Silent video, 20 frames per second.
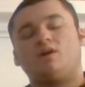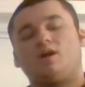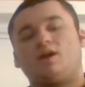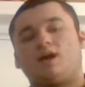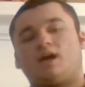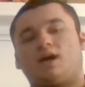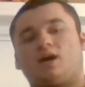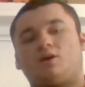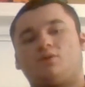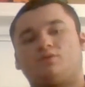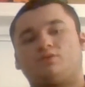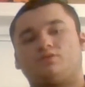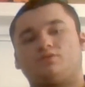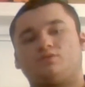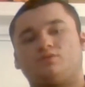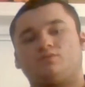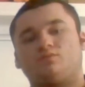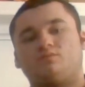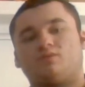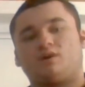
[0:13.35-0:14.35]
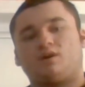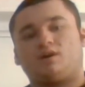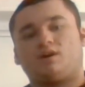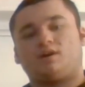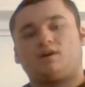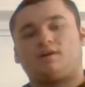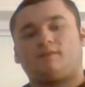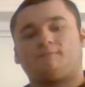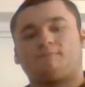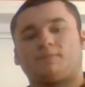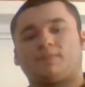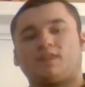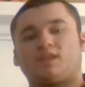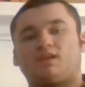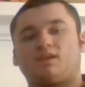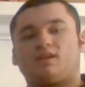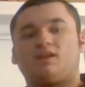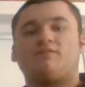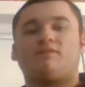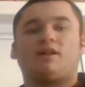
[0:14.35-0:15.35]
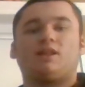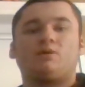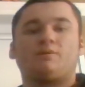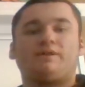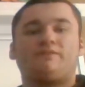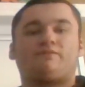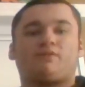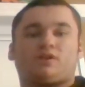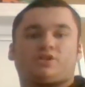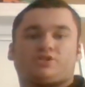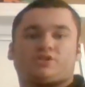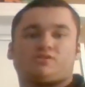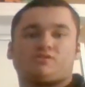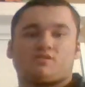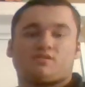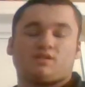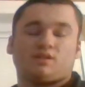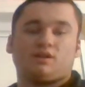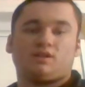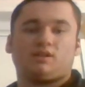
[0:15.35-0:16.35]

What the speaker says: how to evaluate functions,